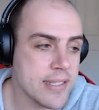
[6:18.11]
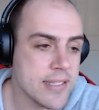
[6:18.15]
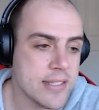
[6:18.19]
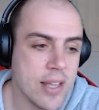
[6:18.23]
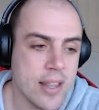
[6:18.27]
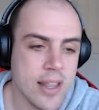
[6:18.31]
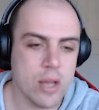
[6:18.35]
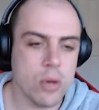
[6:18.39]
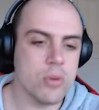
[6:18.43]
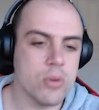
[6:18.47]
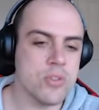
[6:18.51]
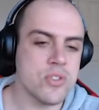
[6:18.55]
So
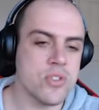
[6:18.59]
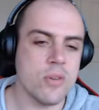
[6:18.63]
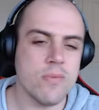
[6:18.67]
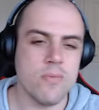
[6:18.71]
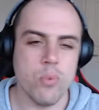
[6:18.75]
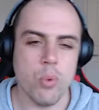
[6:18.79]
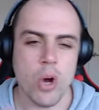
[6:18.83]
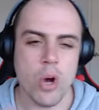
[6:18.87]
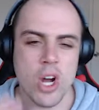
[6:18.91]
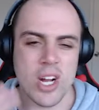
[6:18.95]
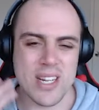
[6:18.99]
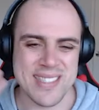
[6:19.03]
they all sort of
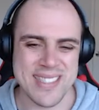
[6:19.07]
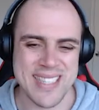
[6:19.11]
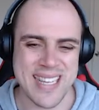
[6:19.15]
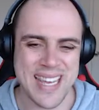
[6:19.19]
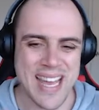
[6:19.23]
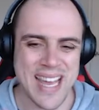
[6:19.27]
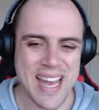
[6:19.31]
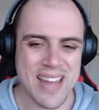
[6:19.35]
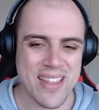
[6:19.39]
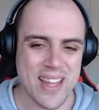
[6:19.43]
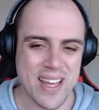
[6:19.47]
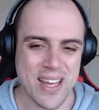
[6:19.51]
work
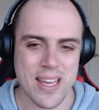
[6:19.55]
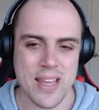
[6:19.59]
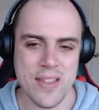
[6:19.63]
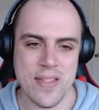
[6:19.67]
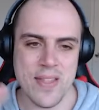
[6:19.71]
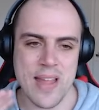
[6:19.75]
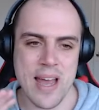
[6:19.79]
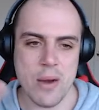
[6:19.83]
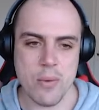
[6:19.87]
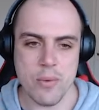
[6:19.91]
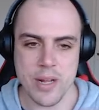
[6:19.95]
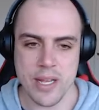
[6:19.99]
together in
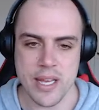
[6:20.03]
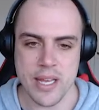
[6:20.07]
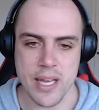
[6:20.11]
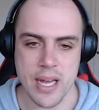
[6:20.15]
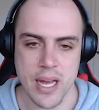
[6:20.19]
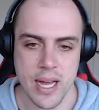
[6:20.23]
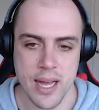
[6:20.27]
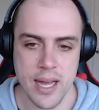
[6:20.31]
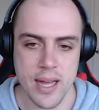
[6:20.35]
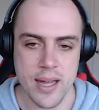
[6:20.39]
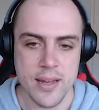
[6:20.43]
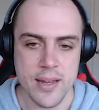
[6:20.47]
that
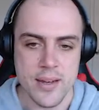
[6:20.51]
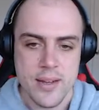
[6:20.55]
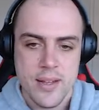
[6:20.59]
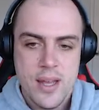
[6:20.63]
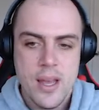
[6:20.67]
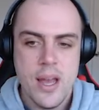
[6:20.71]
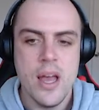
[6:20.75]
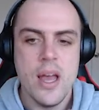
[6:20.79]
regard.